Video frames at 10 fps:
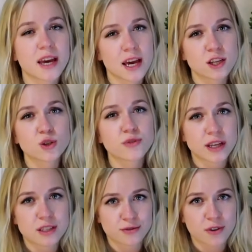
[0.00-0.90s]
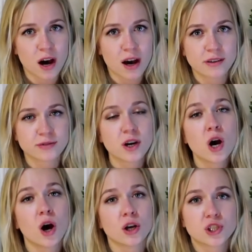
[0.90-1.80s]
the age of 85
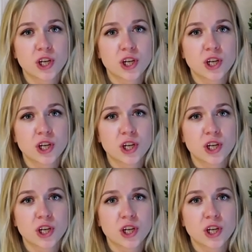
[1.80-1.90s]
on